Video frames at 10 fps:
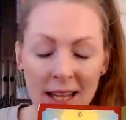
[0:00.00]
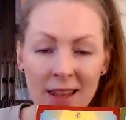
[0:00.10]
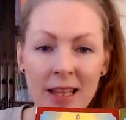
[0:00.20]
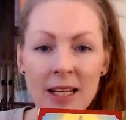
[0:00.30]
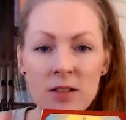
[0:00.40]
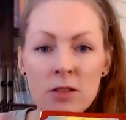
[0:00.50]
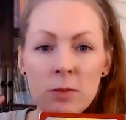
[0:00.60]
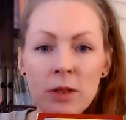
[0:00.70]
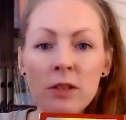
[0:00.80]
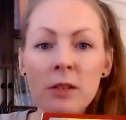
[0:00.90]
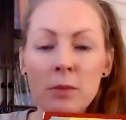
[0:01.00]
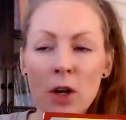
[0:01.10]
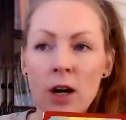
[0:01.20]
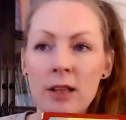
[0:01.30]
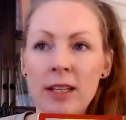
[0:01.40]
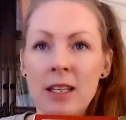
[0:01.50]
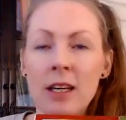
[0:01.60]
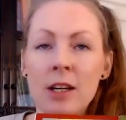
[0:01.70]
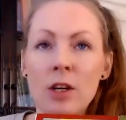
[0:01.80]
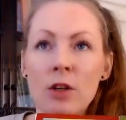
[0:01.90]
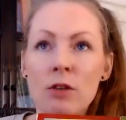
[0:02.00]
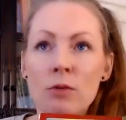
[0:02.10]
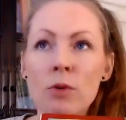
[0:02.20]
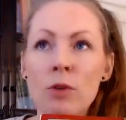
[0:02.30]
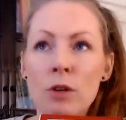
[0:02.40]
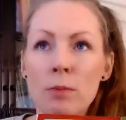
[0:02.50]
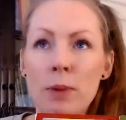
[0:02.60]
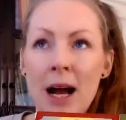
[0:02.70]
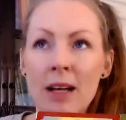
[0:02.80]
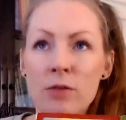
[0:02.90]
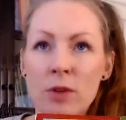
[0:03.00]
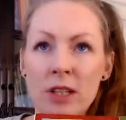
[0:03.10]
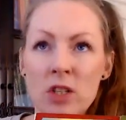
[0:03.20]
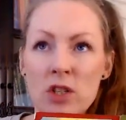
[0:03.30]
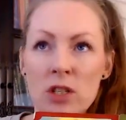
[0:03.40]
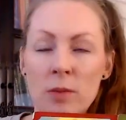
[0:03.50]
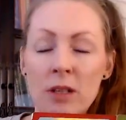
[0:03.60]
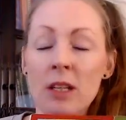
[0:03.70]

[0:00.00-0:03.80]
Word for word: That's the building block, like through your past relationships.